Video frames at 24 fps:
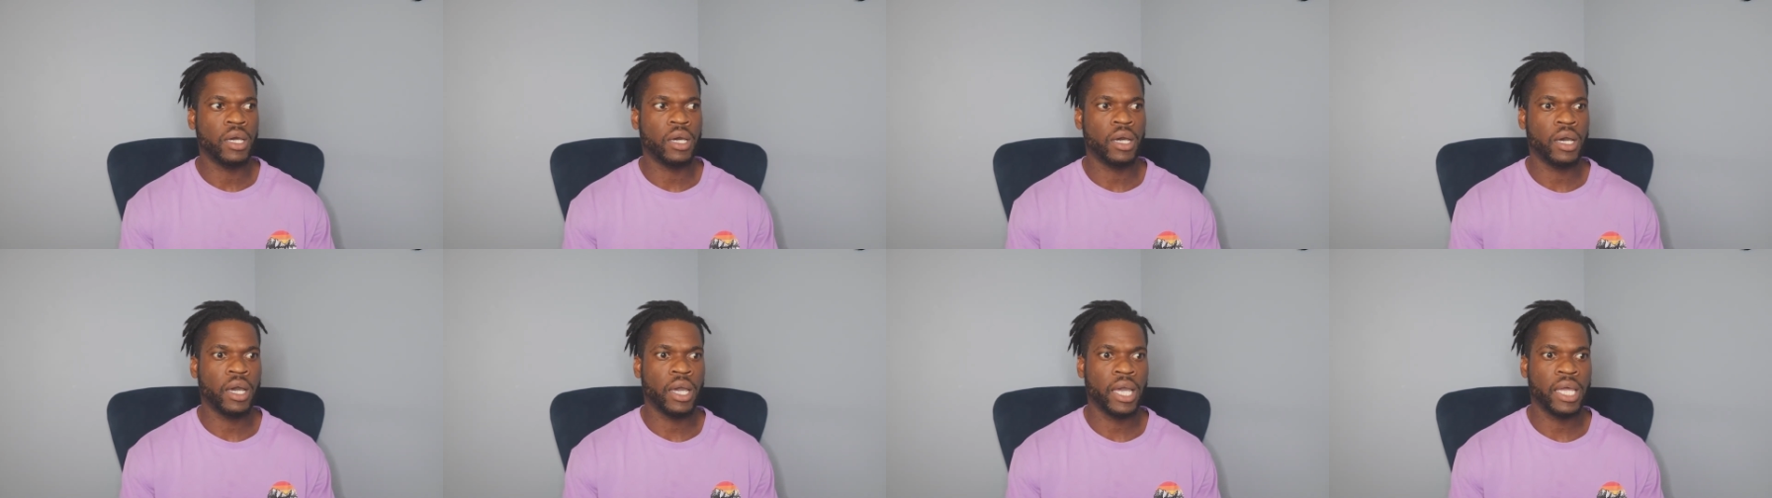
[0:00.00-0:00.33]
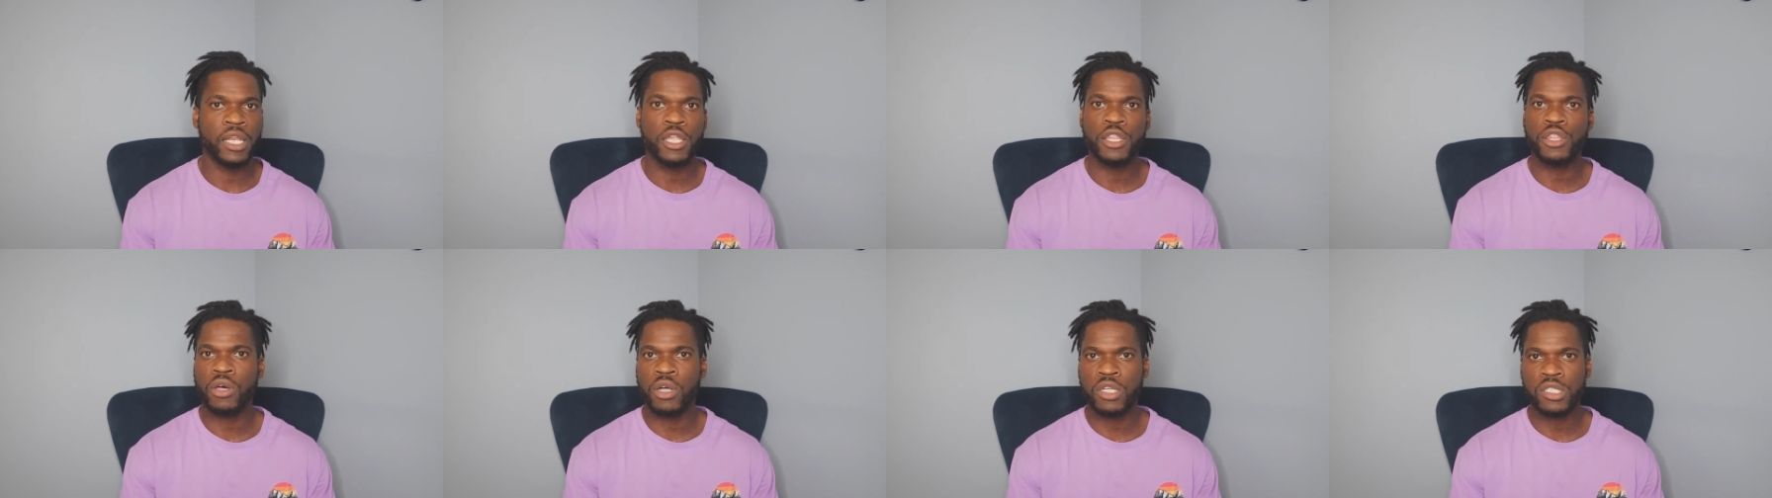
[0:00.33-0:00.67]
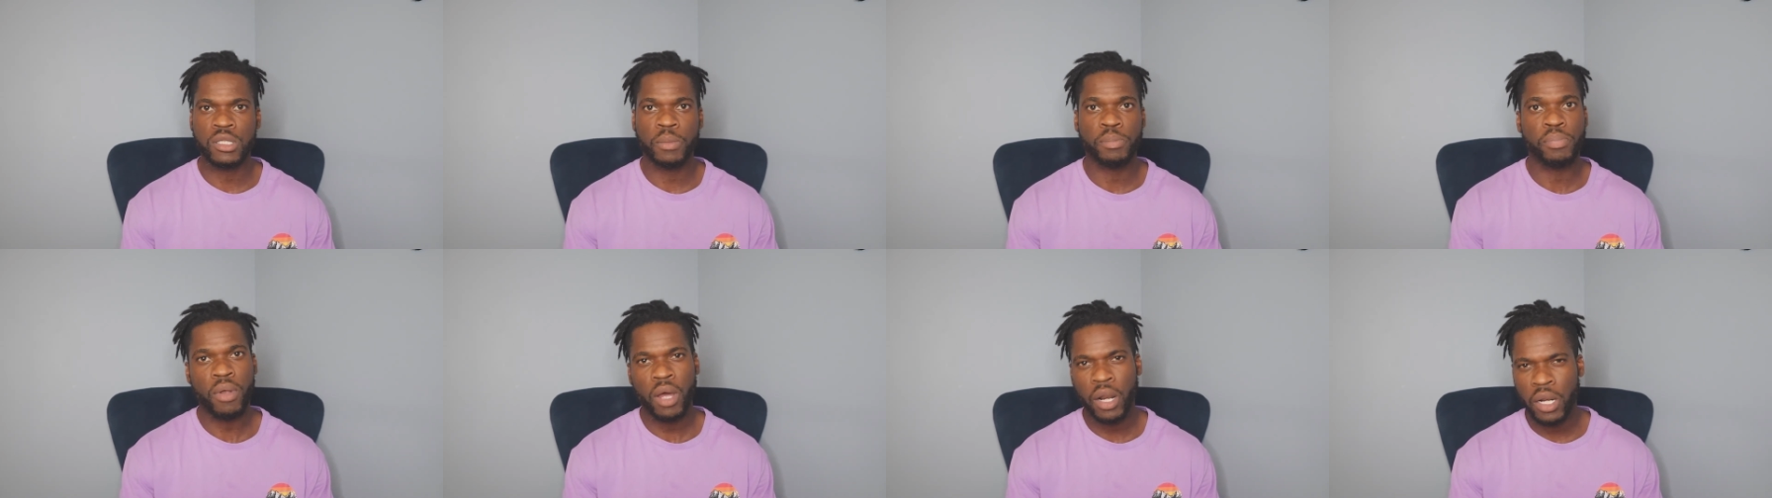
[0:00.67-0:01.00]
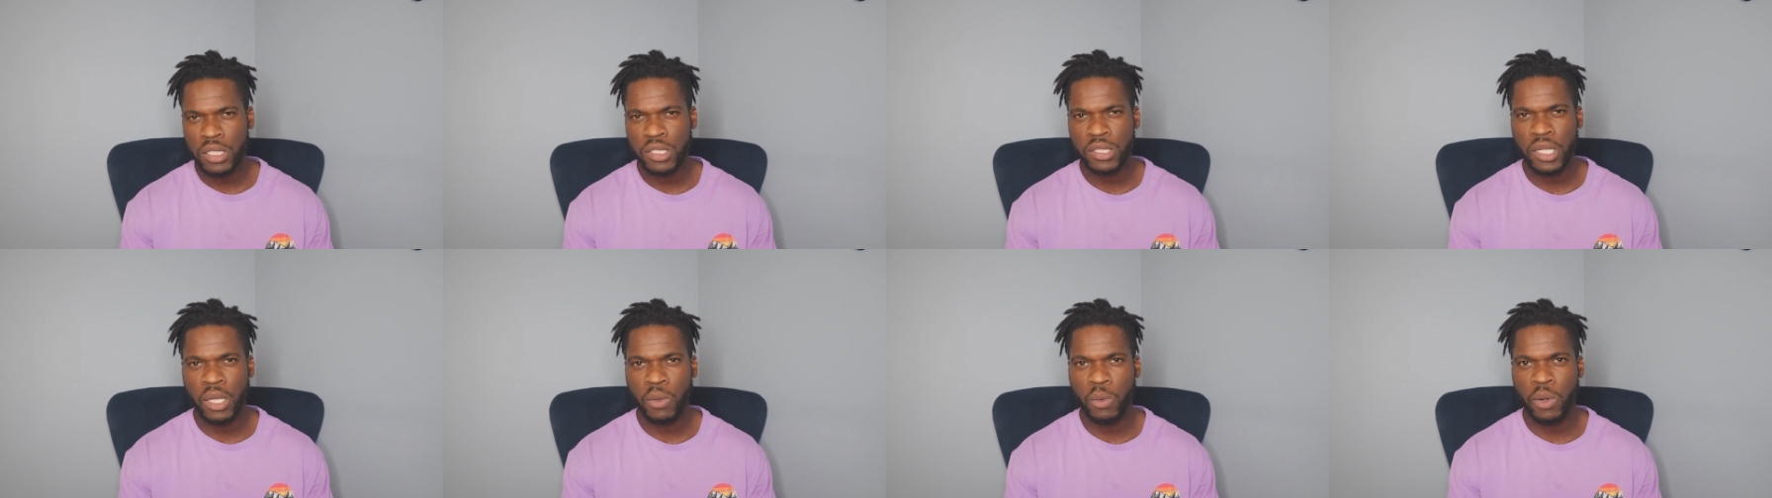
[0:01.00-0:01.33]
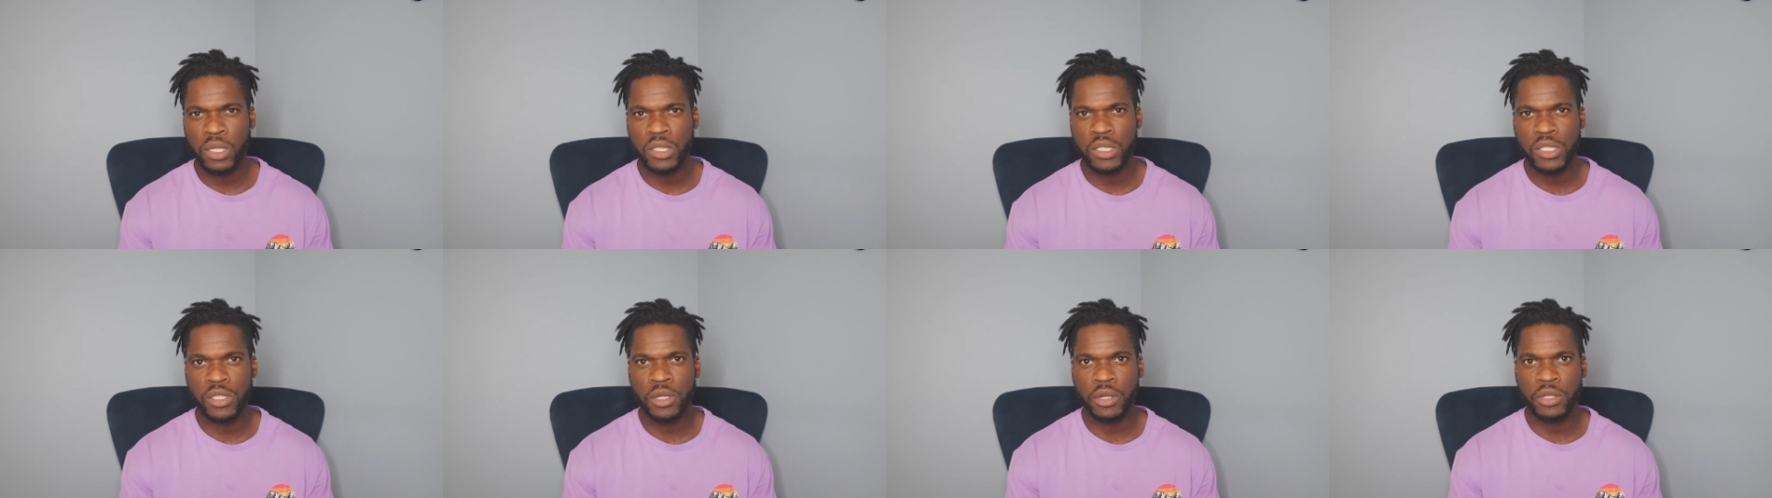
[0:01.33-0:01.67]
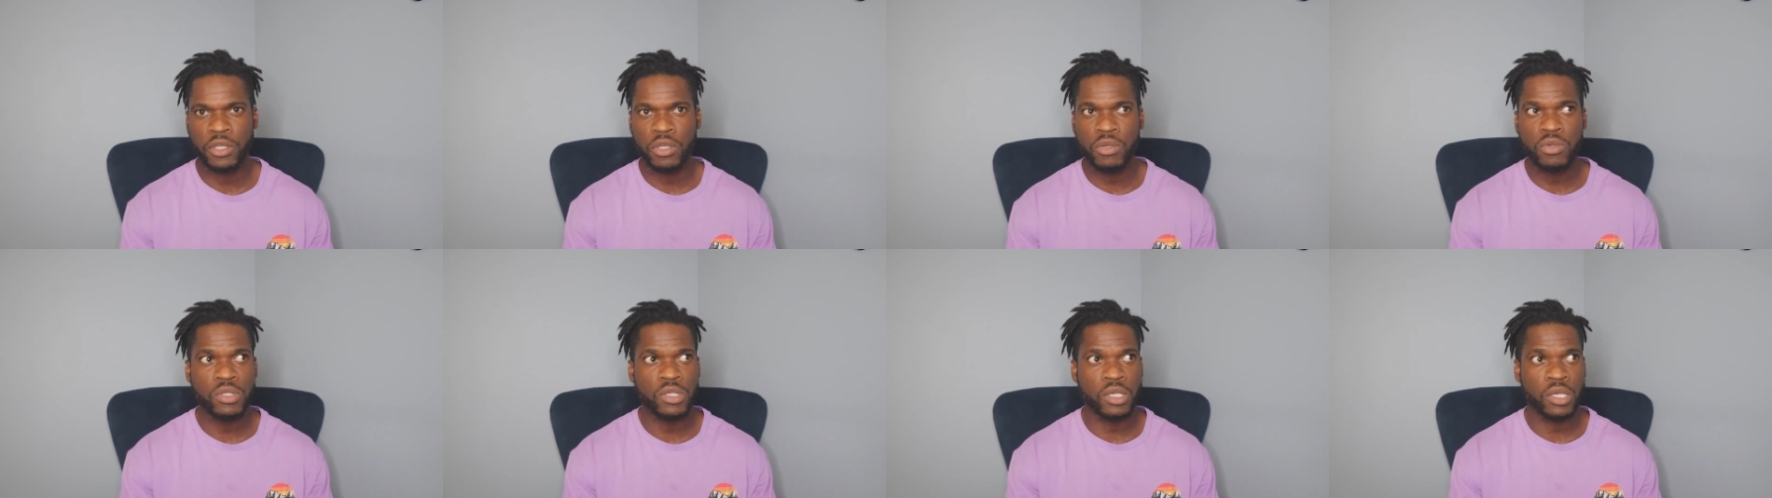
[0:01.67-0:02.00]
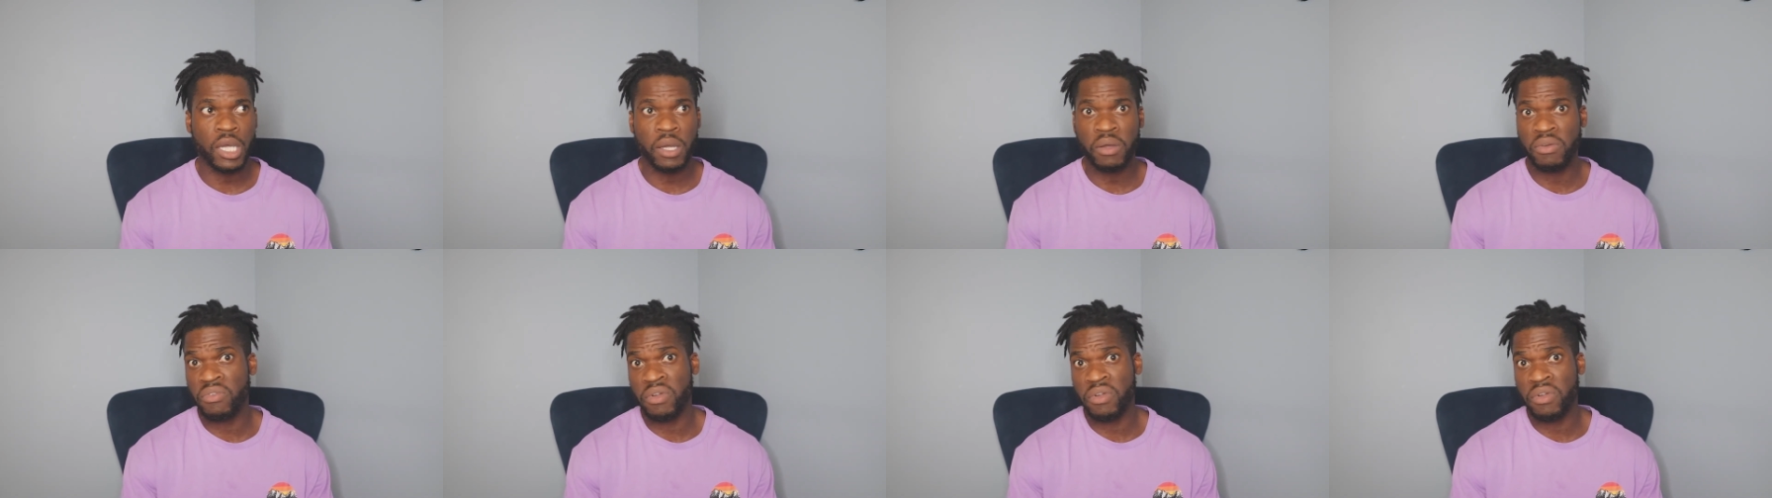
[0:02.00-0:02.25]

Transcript: uh, any thoughts to products that I wanted to start using,